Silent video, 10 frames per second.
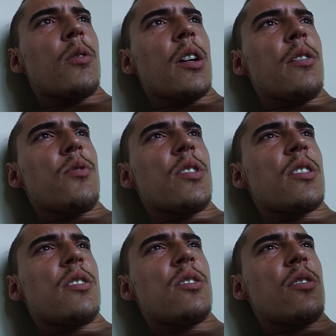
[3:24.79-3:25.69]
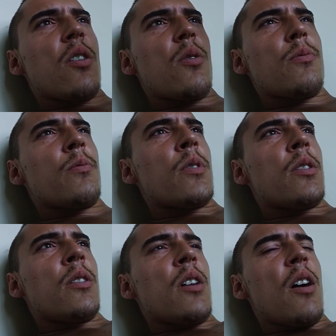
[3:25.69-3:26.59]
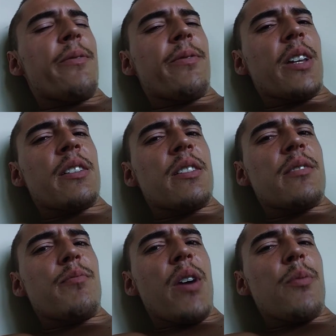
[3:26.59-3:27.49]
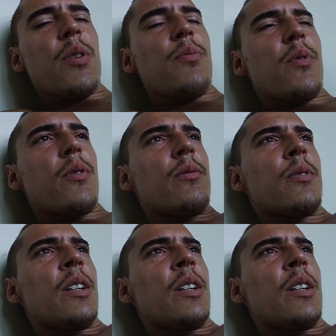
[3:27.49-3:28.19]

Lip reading: like you just get so afflicted by people.